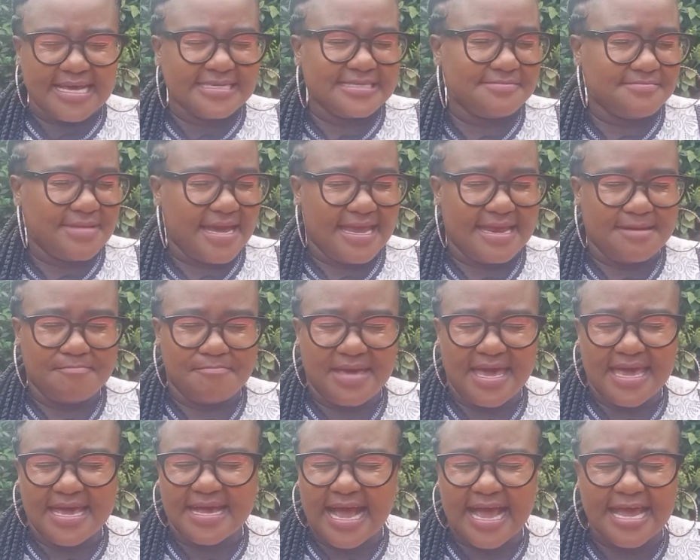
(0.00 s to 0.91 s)
my
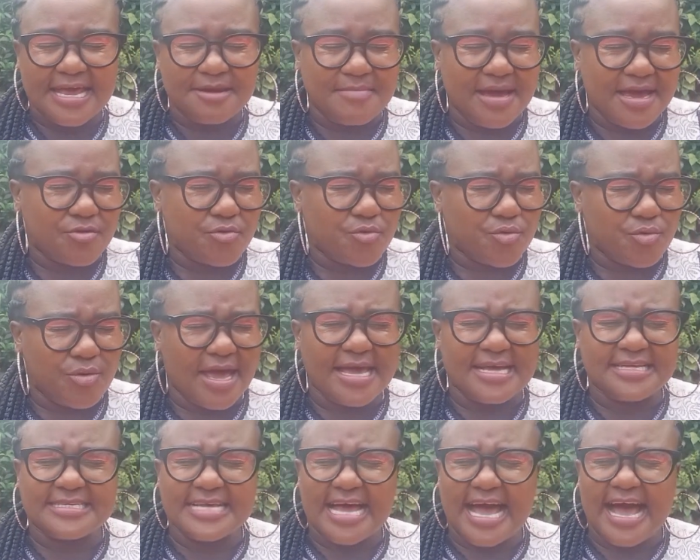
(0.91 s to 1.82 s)
maker and my
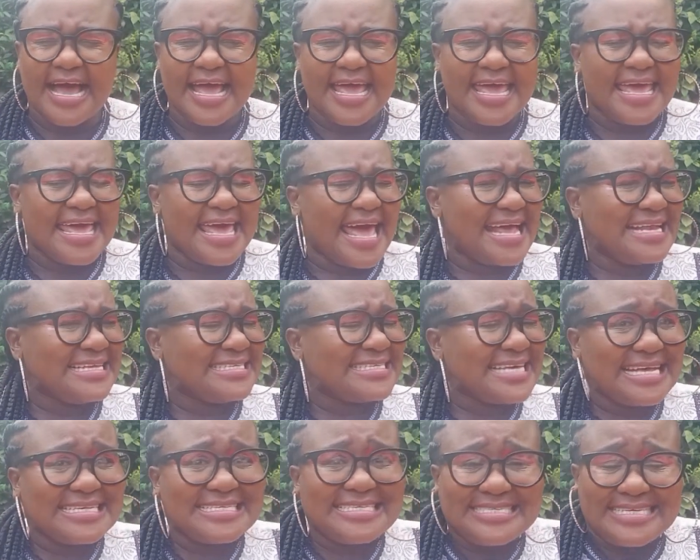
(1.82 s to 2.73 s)
creator and
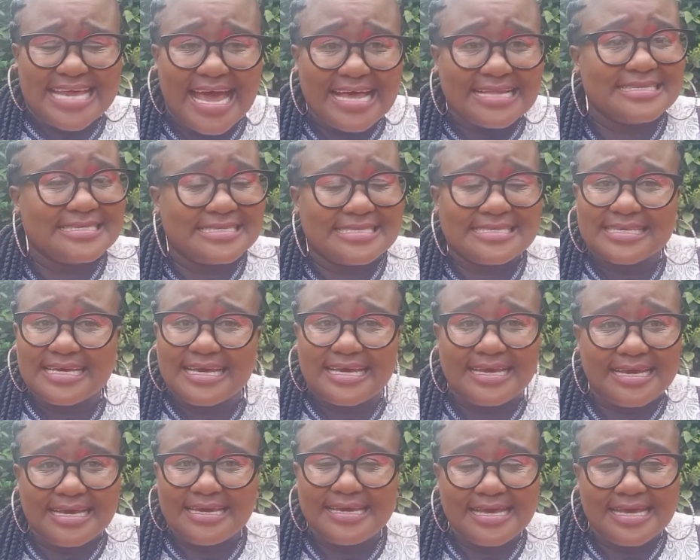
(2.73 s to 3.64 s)
just dance
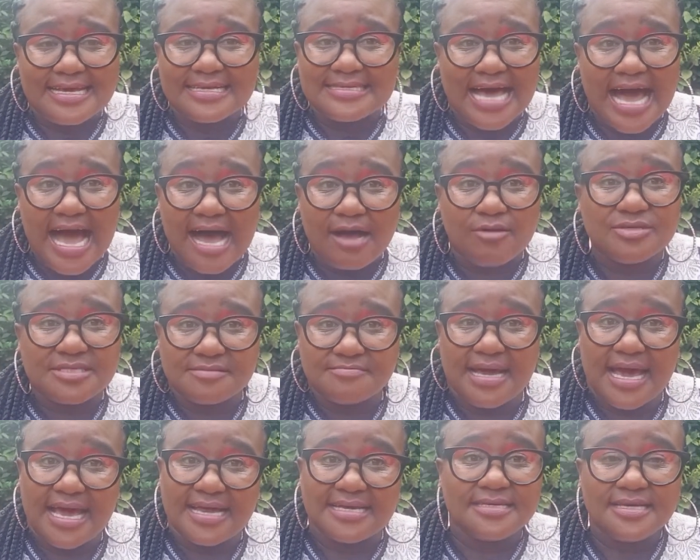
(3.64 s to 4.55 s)
in his house,
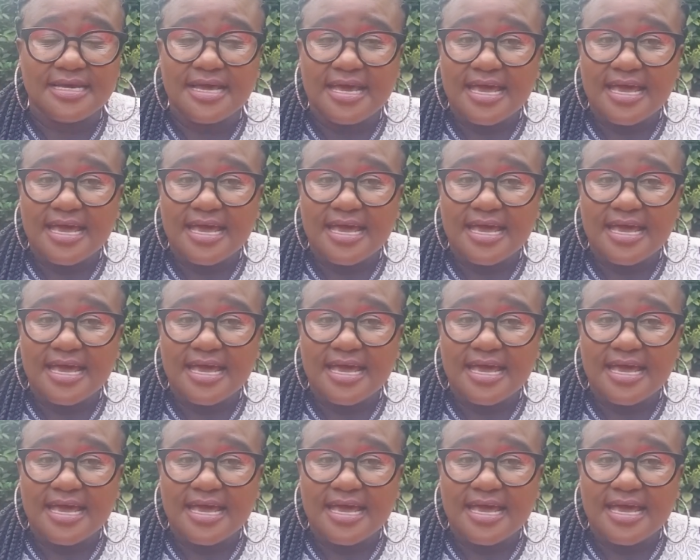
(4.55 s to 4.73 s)
man,